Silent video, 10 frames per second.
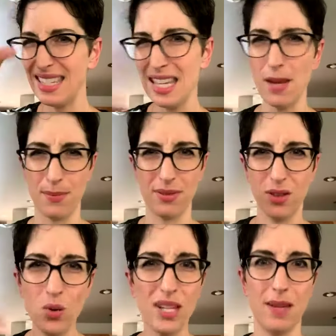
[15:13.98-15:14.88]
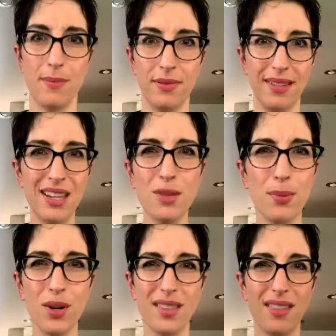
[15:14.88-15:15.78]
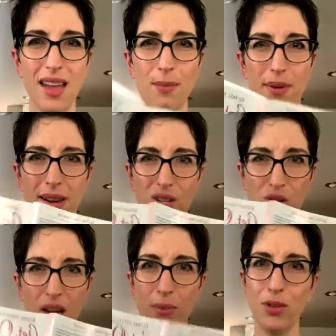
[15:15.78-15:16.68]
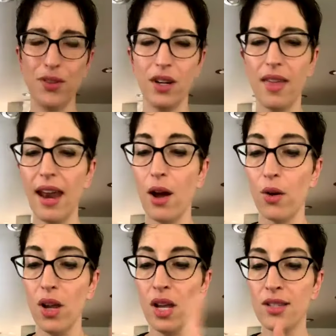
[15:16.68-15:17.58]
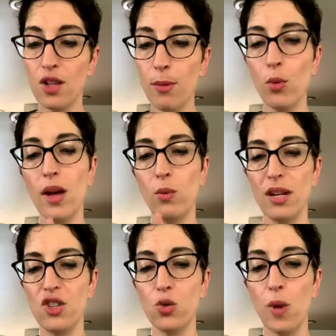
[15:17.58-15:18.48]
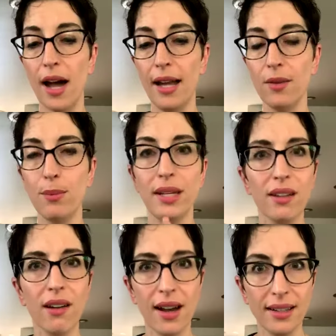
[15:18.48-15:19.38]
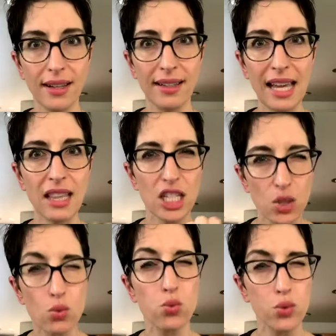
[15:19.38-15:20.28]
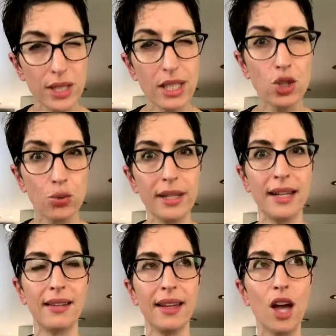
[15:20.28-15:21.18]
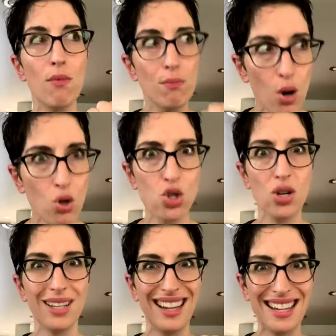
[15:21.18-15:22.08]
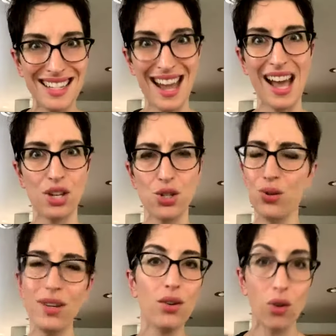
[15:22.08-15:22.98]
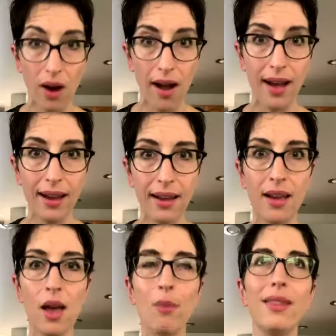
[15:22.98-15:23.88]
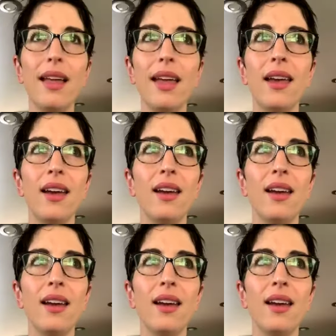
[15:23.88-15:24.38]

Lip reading: deep, go deep. Get the book at the library and she'll help you figure that out. So number one, what is your why? Peel your onion, get like really gritty, like emotionally attached. You don't need to cry, but like,